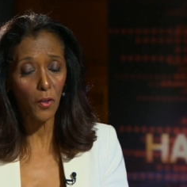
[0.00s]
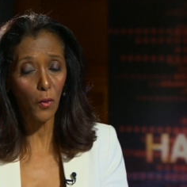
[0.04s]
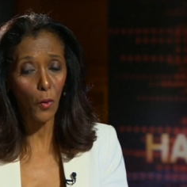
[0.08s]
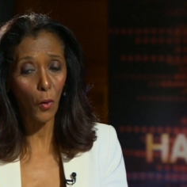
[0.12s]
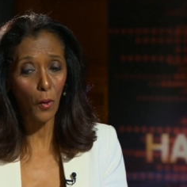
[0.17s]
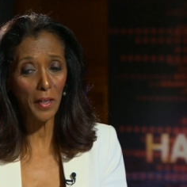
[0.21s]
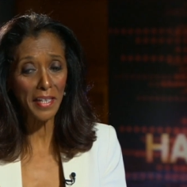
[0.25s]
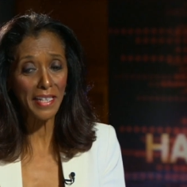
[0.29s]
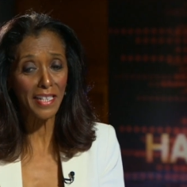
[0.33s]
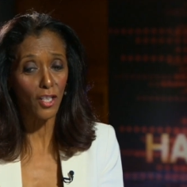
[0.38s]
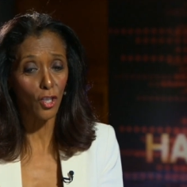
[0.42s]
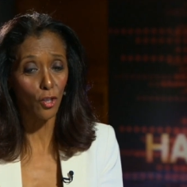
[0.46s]

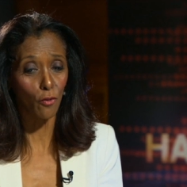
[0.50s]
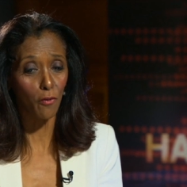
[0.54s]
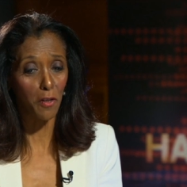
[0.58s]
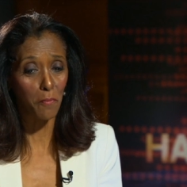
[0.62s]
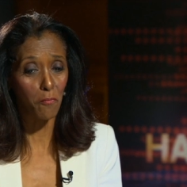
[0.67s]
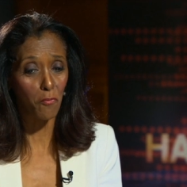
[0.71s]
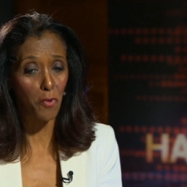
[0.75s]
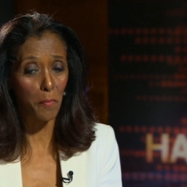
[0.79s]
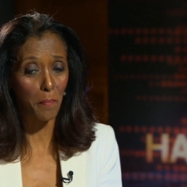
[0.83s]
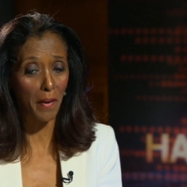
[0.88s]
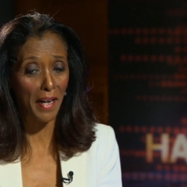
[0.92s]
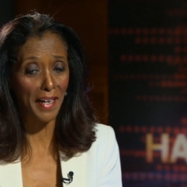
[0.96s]
got
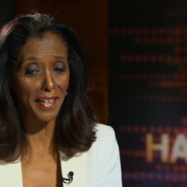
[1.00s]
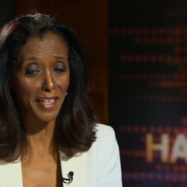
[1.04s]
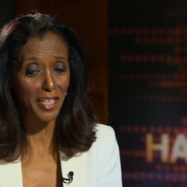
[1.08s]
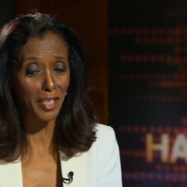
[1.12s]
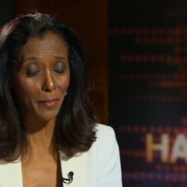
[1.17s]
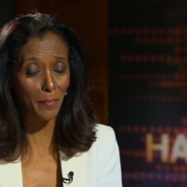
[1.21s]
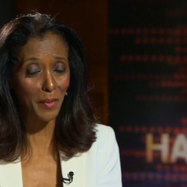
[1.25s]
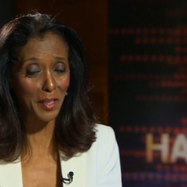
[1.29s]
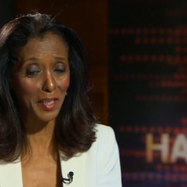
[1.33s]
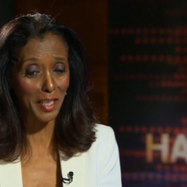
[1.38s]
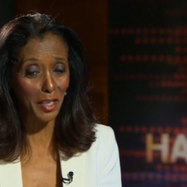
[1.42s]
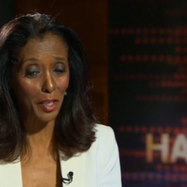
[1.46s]
interim
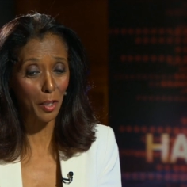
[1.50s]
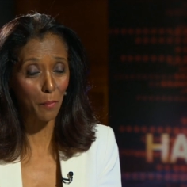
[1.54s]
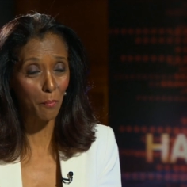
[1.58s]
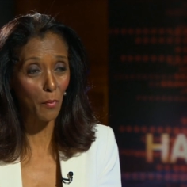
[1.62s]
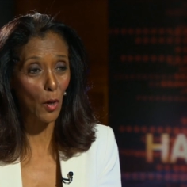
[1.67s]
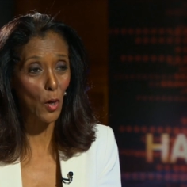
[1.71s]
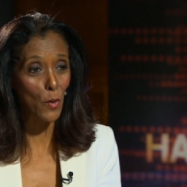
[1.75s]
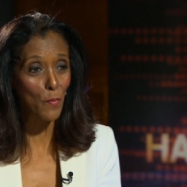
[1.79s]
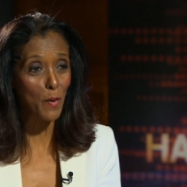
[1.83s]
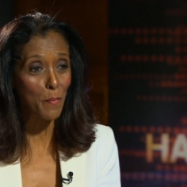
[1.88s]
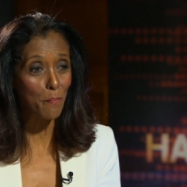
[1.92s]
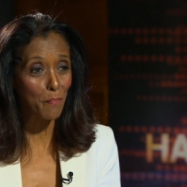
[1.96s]
replacements at the
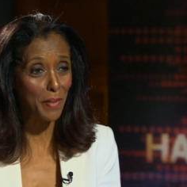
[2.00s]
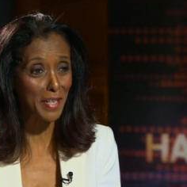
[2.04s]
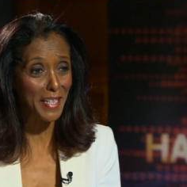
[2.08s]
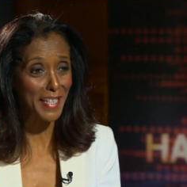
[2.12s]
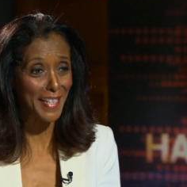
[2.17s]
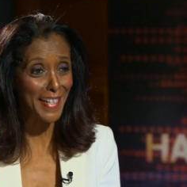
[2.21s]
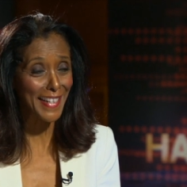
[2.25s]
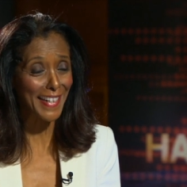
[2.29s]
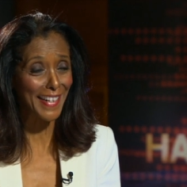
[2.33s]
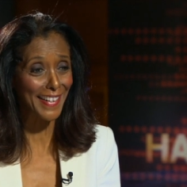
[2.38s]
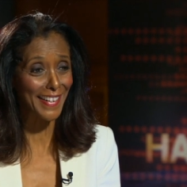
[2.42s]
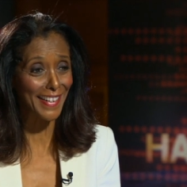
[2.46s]
moment,
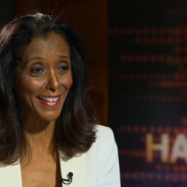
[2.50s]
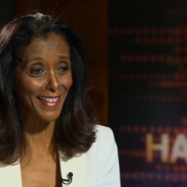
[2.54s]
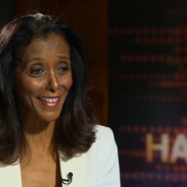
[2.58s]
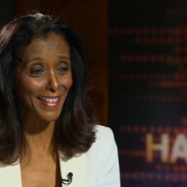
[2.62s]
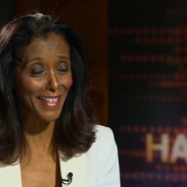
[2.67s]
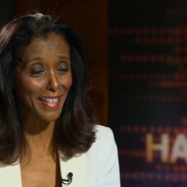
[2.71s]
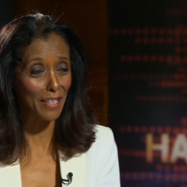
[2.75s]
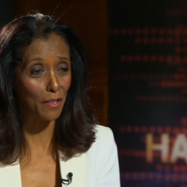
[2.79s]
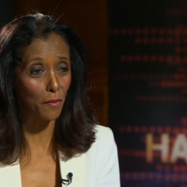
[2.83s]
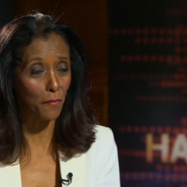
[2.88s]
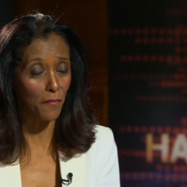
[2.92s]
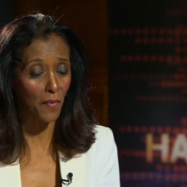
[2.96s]

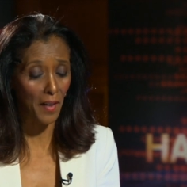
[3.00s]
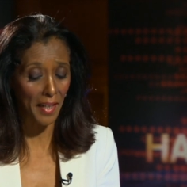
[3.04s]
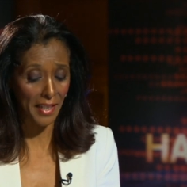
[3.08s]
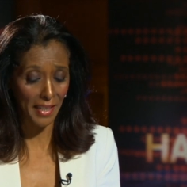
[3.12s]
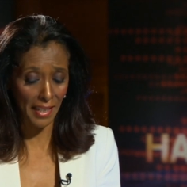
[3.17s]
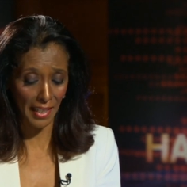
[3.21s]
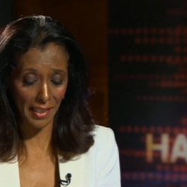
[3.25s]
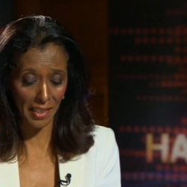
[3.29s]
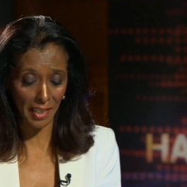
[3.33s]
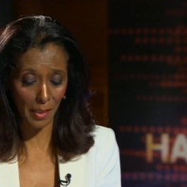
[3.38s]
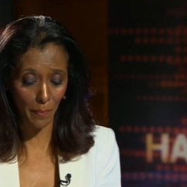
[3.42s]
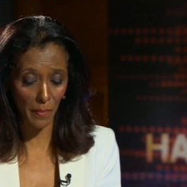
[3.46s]
particularly in the
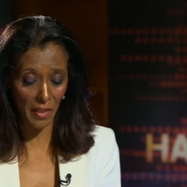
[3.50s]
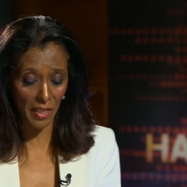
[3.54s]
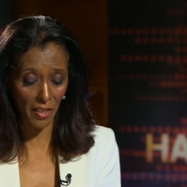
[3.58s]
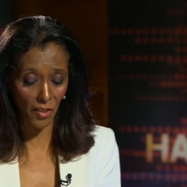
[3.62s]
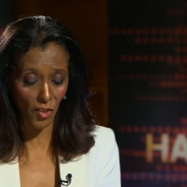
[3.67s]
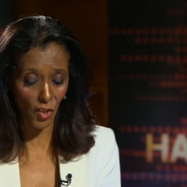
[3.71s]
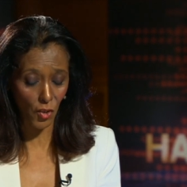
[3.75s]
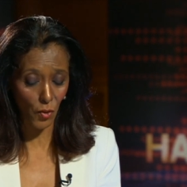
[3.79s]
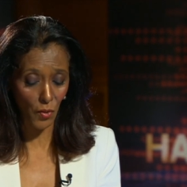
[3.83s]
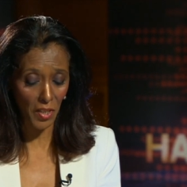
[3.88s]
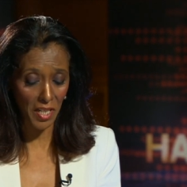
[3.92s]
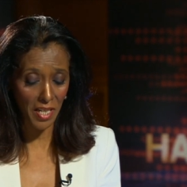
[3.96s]
finance
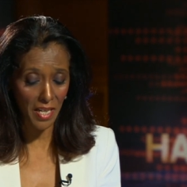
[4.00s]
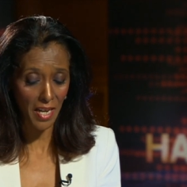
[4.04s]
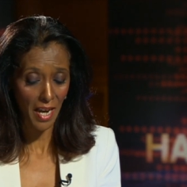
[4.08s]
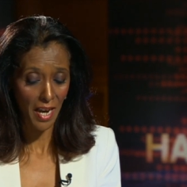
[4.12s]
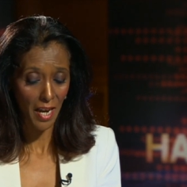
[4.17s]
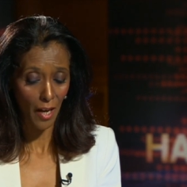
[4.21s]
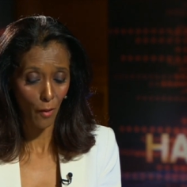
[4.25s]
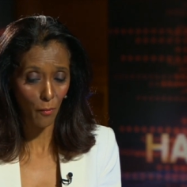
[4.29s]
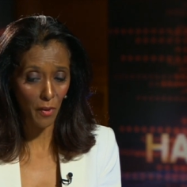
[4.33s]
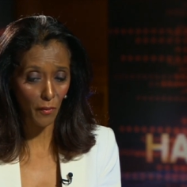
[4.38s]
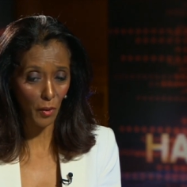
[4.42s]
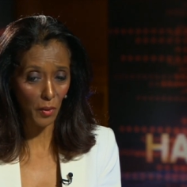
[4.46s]
ministry.
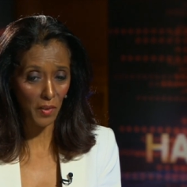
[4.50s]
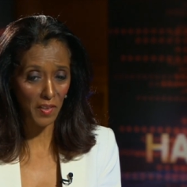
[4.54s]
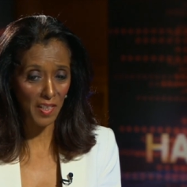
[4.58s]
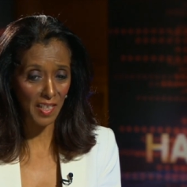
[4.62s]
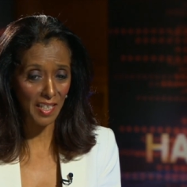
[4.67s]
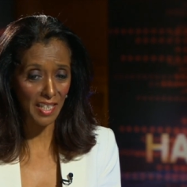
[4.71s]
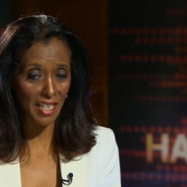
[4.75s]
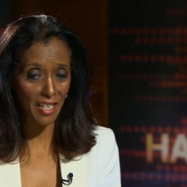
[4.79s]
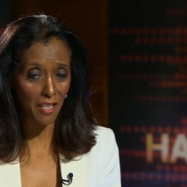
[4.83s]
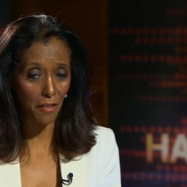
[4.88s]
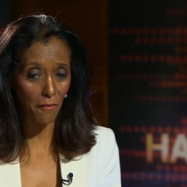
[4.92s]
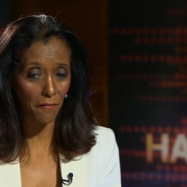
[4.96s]
We've got a
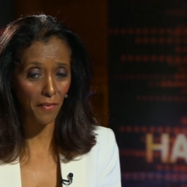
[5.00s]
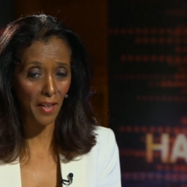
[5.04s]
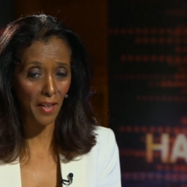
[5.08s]
senior